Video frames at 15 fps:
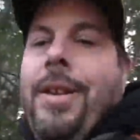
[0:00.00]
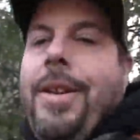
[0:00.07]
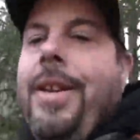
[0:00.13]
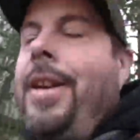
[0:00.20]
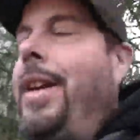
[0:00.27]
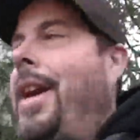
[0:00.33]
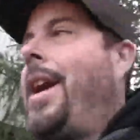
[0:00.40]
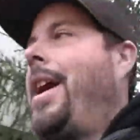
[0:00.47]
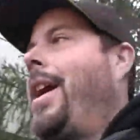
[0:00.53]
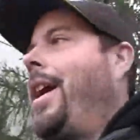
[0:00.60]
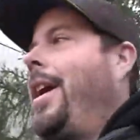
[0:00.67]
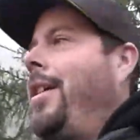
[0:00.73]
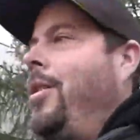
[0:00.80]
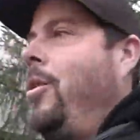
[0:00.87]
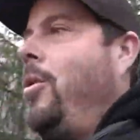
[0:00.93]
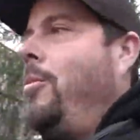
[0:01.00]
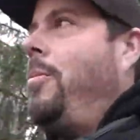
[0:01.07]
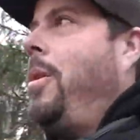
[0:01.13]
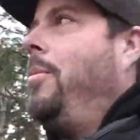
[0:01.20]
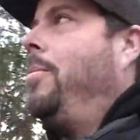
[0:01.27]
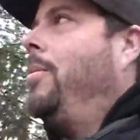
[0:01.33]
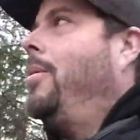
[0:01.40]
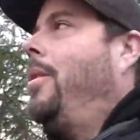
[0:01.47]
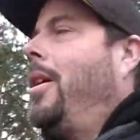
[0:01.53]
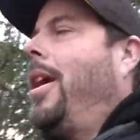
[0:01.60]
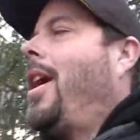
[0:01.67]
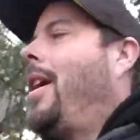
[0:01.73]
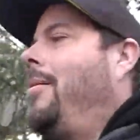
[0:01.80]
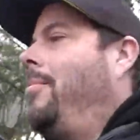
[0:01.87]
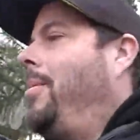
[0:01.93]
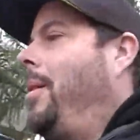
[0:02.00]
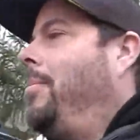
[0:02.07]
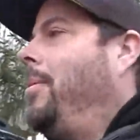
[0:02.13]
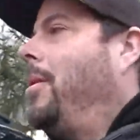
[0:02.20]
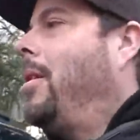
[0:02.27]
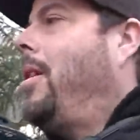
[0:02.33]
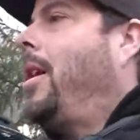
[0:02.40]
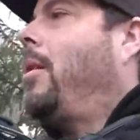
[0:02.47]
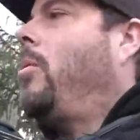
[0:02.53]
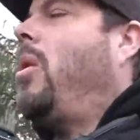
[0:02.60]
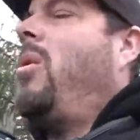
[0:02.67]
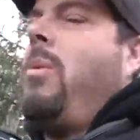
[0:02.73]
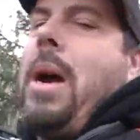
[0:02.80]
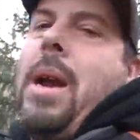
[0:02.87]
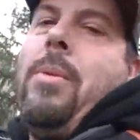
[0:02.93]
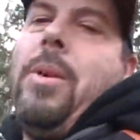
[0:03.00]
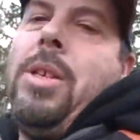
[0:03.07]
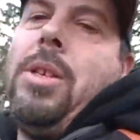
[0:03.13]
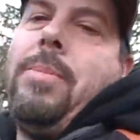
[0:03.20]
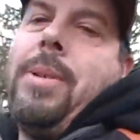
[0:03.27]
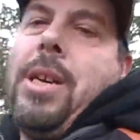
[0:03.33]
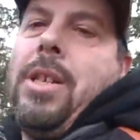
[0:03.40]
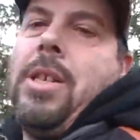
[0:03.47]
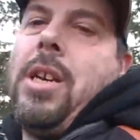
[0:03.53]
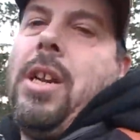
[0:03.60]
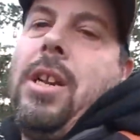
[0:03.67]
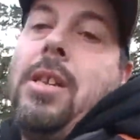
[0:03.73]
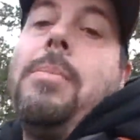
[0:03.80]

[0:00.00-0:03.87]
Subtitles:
Yeah, I know people are like, well, why would you buy Chinese?